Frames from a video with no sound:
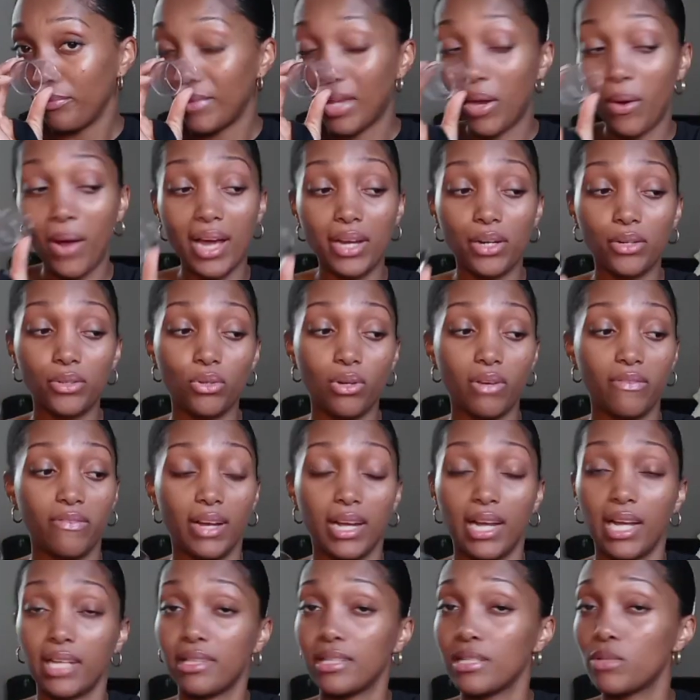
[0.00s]
Now, I don't know if
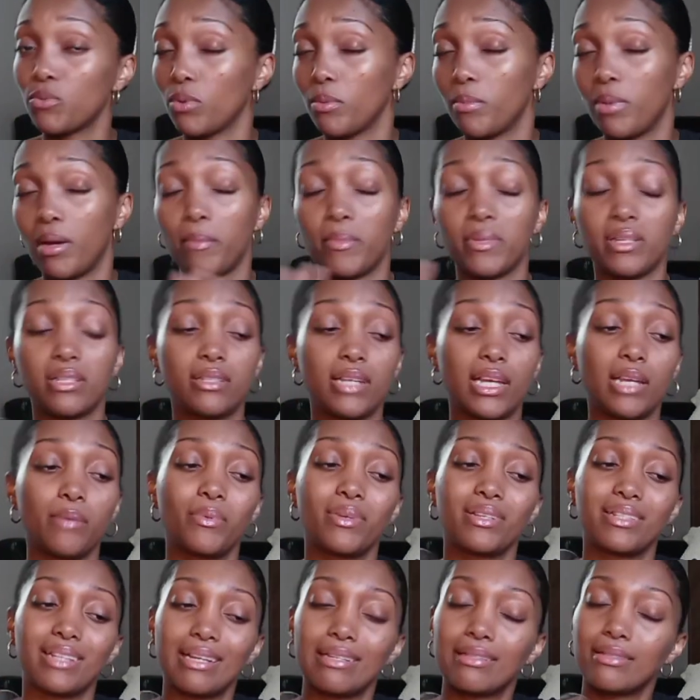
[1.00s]
I got this one by mistake
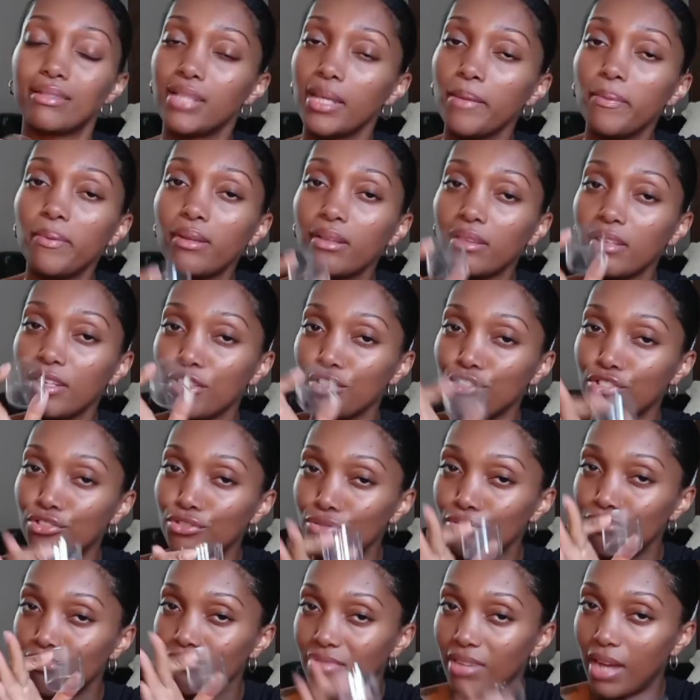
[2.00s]
because I typically
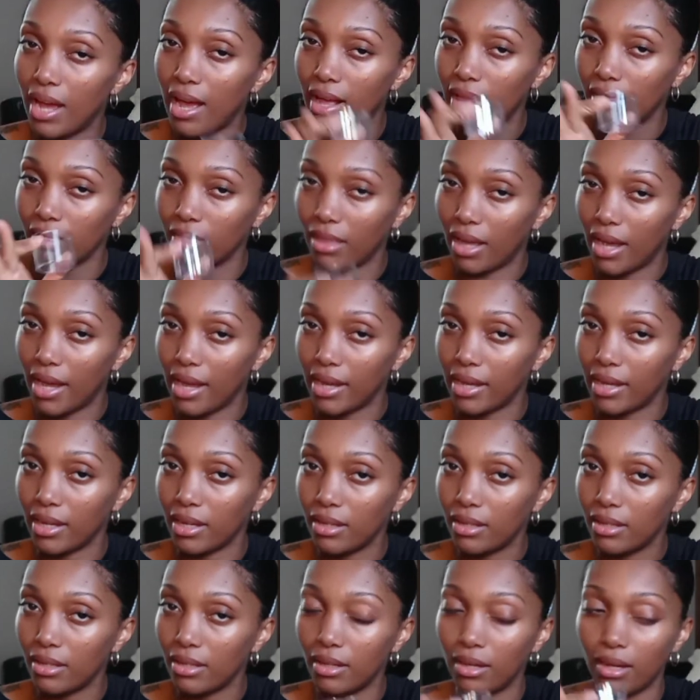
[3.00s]
do not
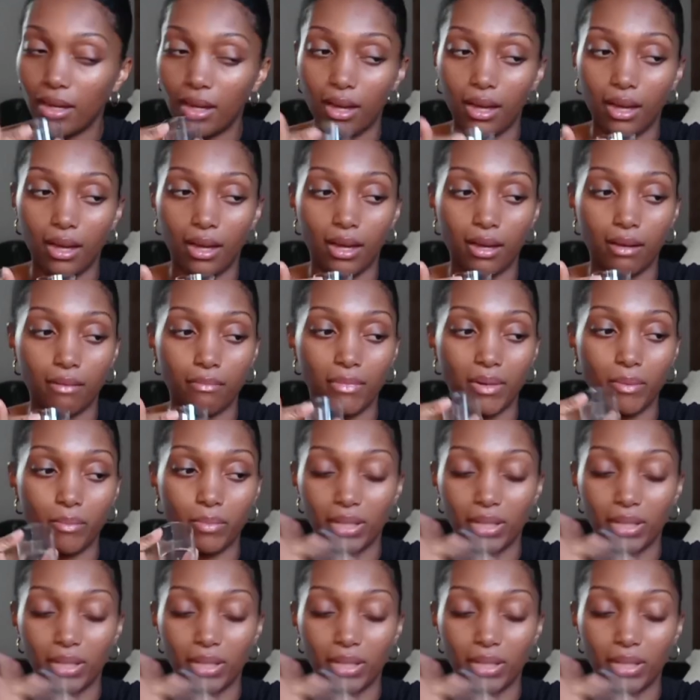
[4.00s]
like um,